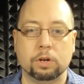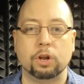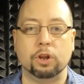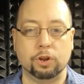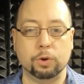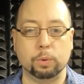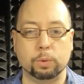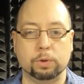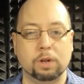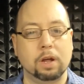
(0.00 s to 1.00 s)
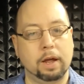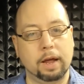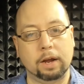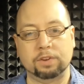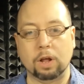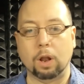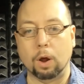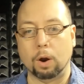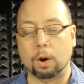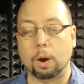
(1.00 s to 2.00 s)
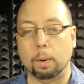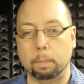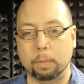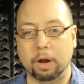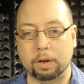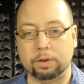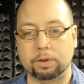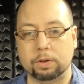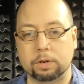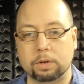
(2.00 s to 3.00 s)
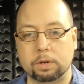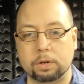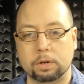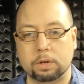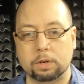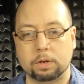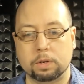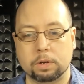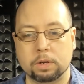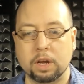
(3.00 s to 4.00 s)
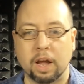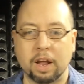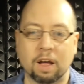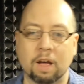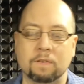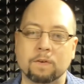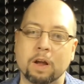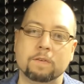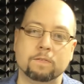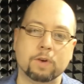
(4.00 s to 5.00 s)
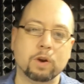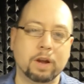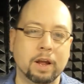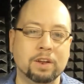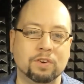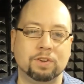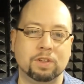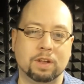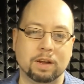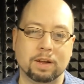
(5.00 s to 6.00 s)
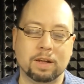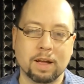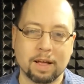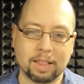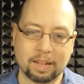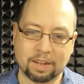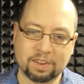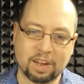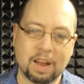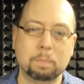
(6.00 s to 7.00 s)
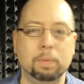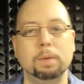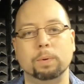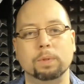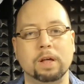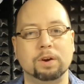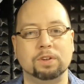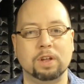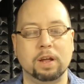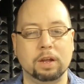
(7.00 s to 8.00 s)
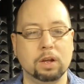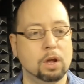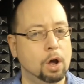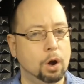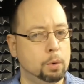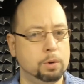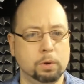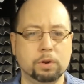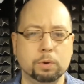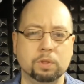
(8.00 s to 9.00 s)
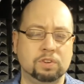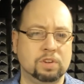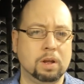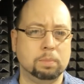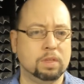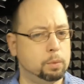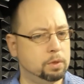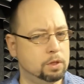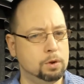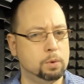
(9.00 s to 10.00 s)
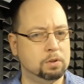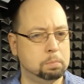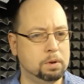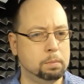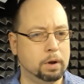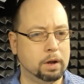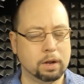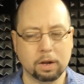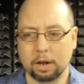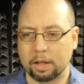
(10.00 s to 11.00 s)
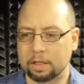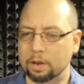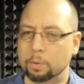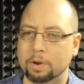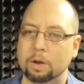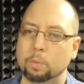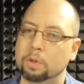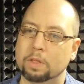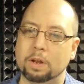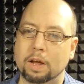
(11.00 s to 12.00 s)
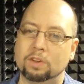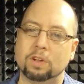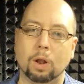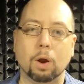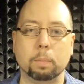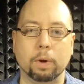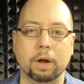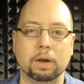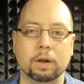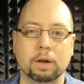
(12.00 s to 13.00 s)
use XLR mics. And I find it very interesting that the same people that are saying, oh, you can do the same thing with a USB mic than you can with an XLR mic,